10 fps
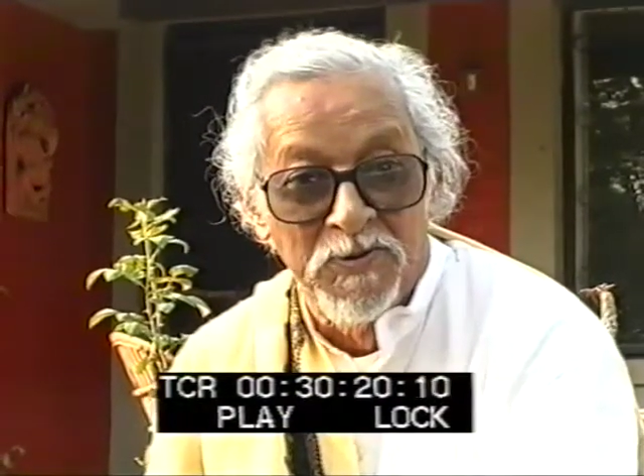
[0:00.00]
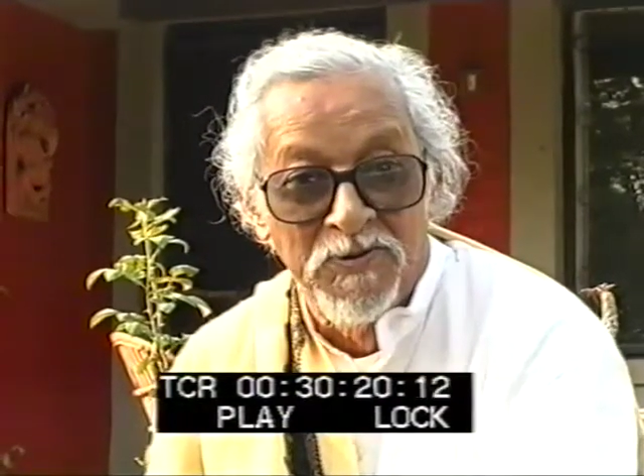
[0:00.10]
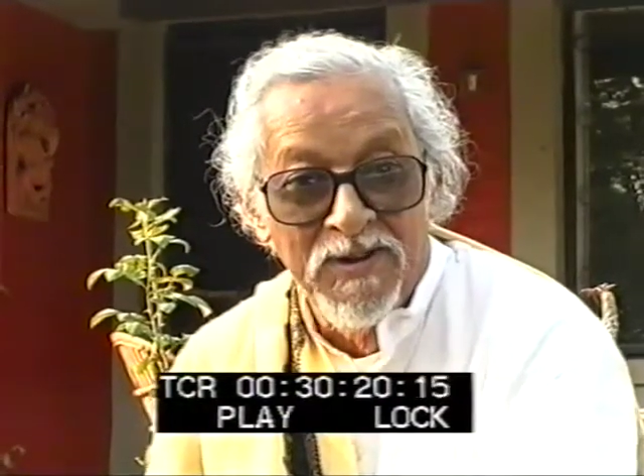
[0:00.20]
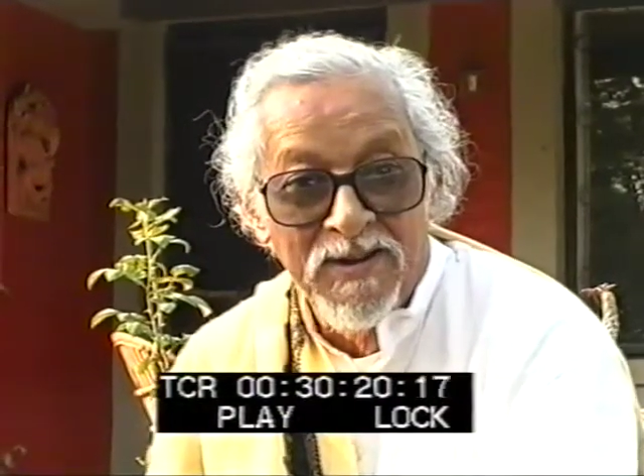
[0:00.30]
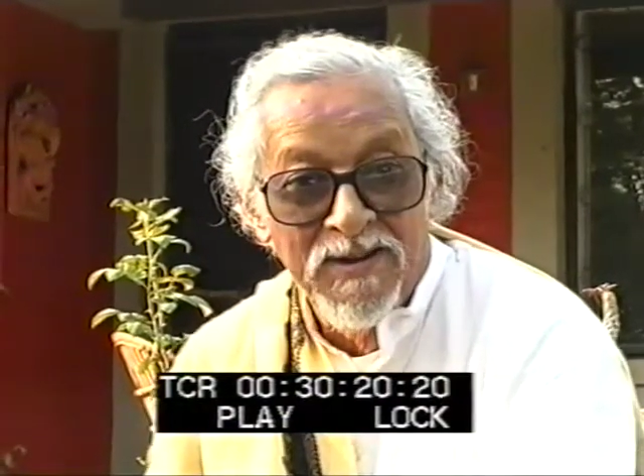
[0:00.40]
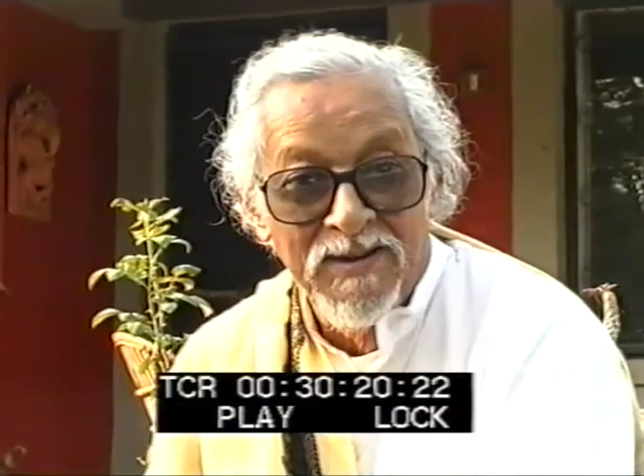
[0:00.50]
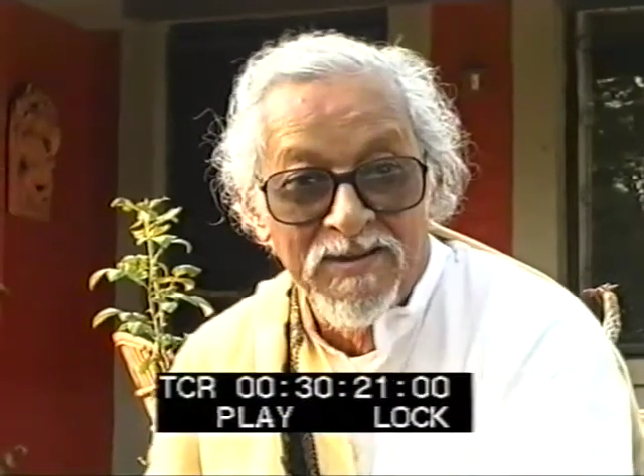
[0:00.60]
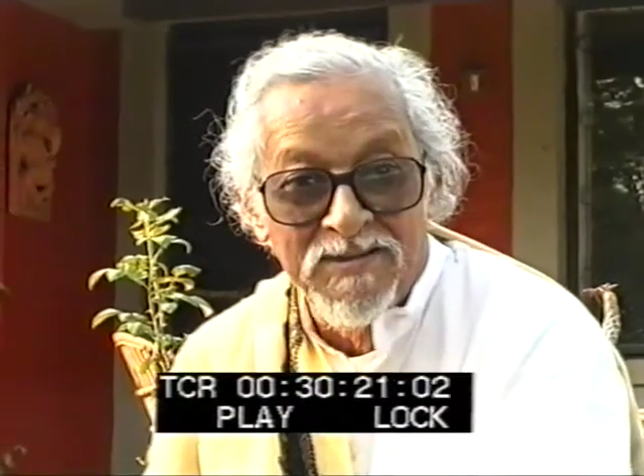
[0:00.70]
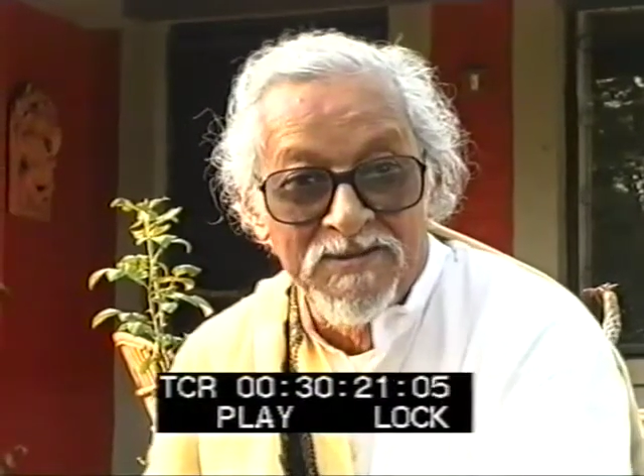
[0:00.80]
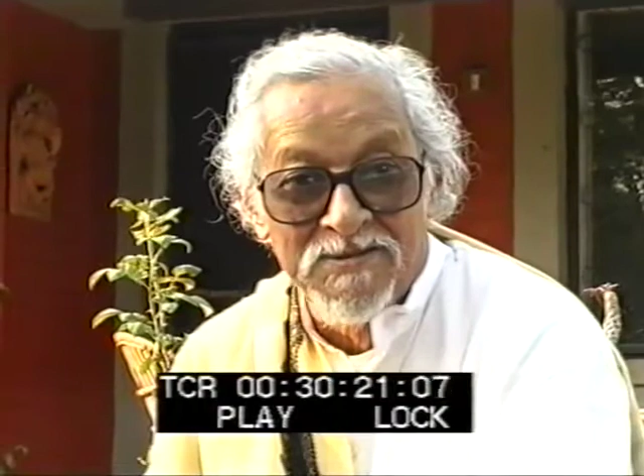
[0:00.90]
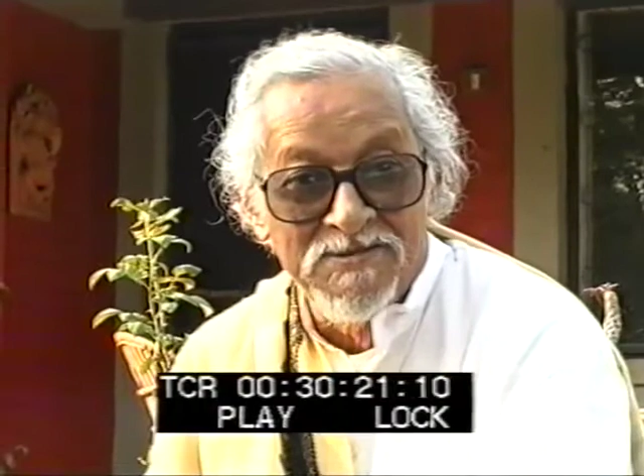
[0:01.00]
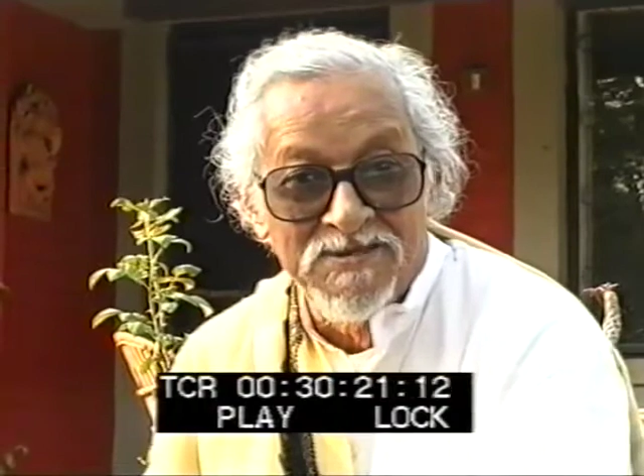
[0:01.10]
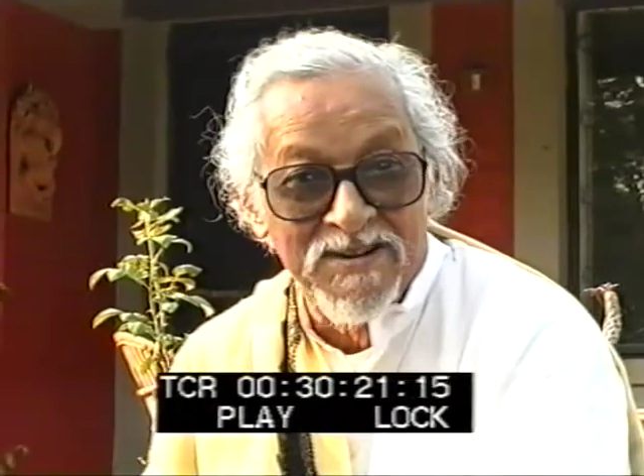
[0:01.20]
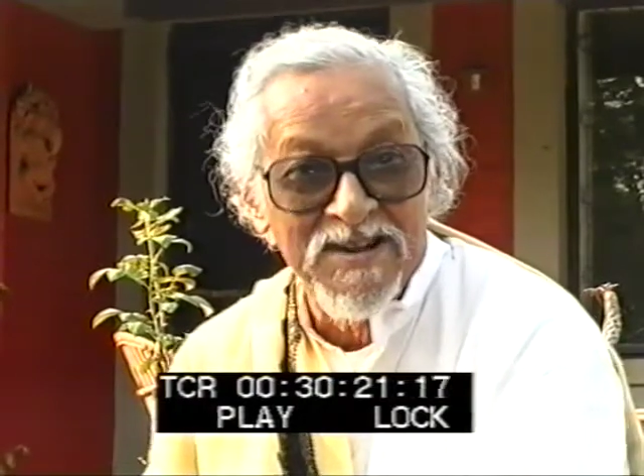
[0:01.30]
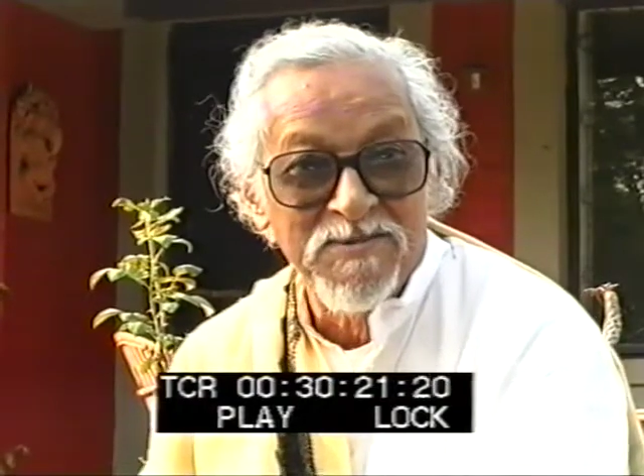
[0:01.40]
know. This
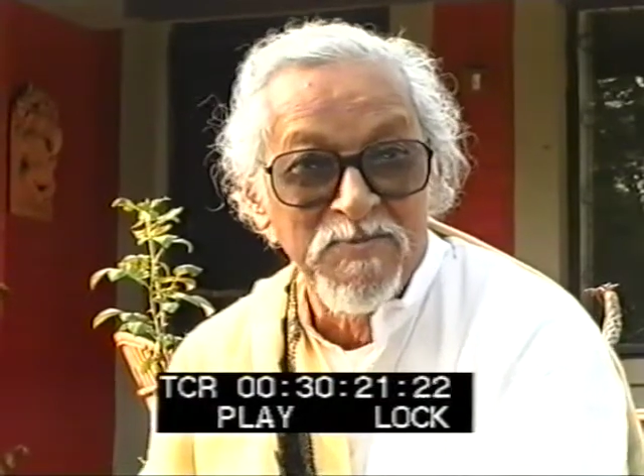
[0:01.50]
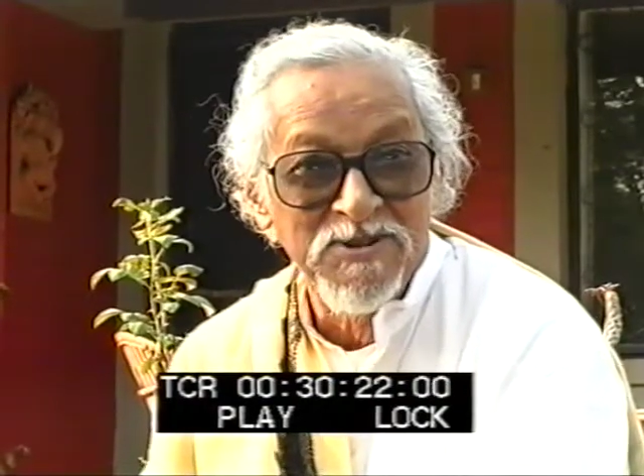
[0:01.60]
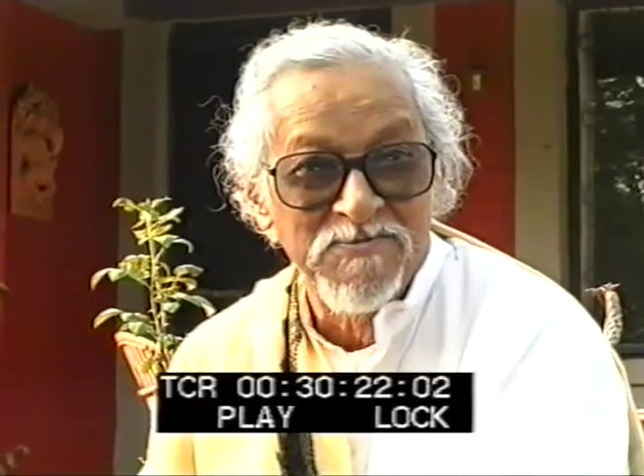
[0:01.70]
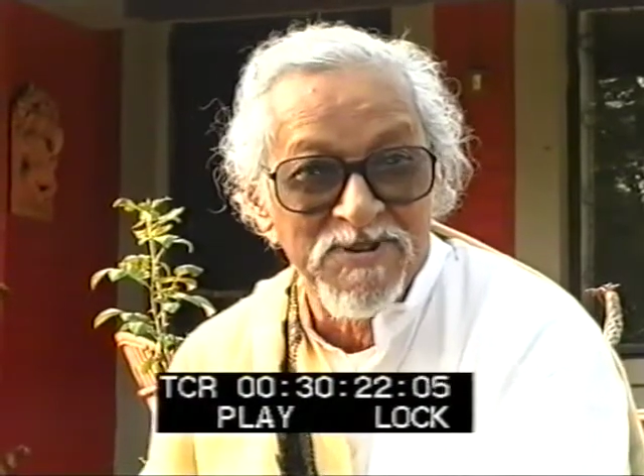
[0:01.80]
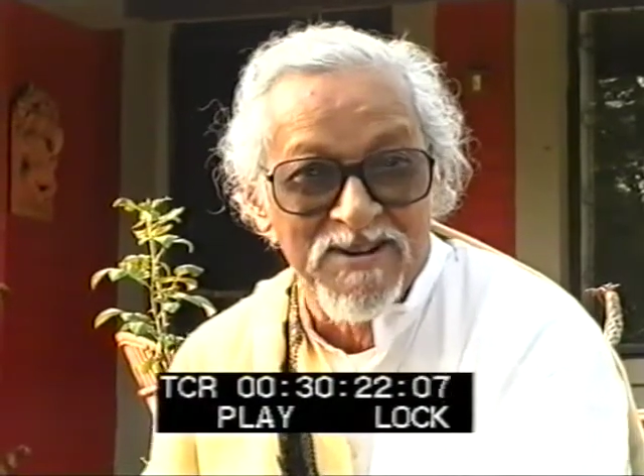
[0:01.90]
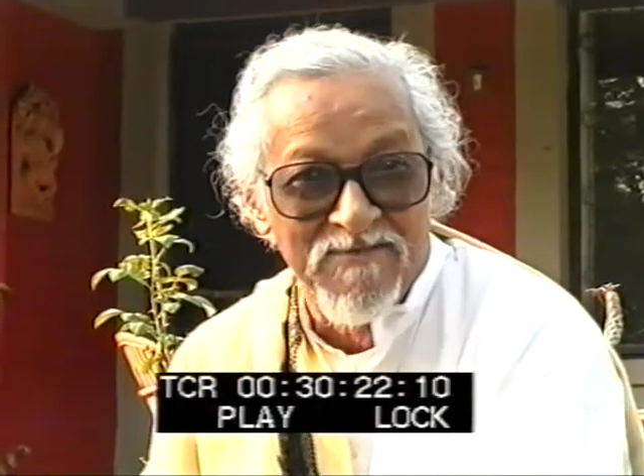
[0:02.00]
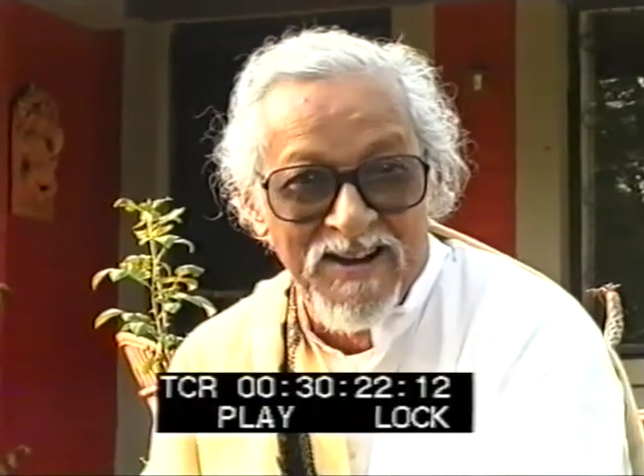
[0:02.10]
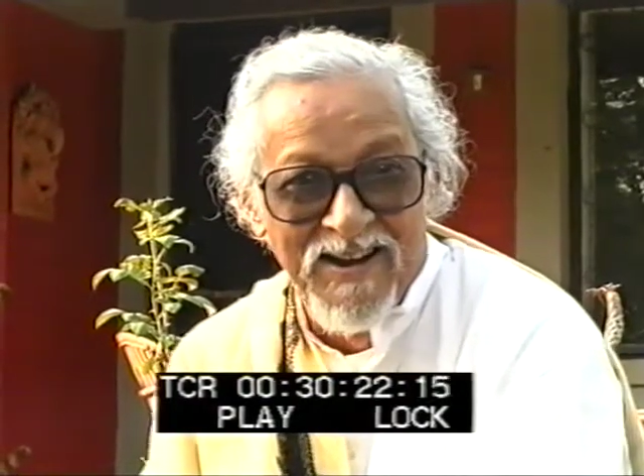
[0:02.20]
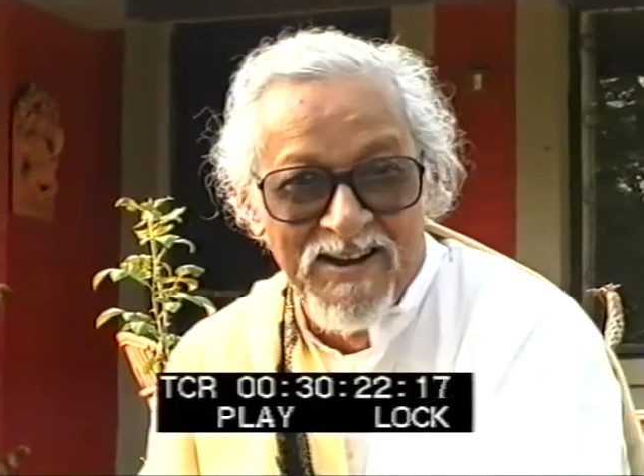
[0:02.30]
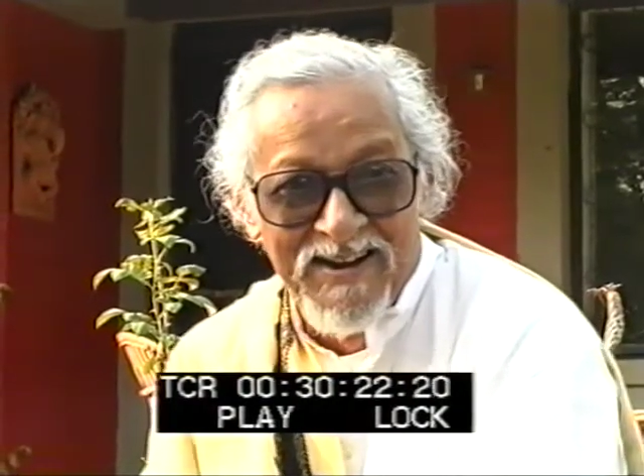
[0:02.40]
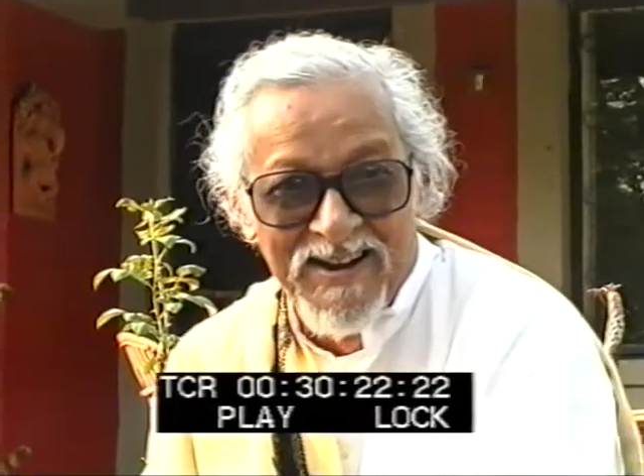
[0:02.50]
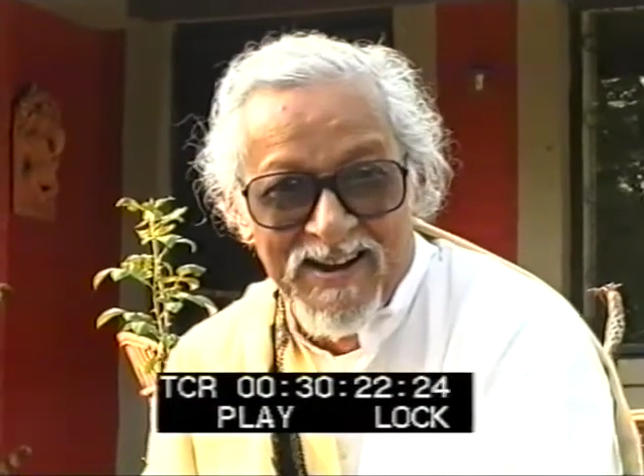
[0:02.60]
is the great amusement of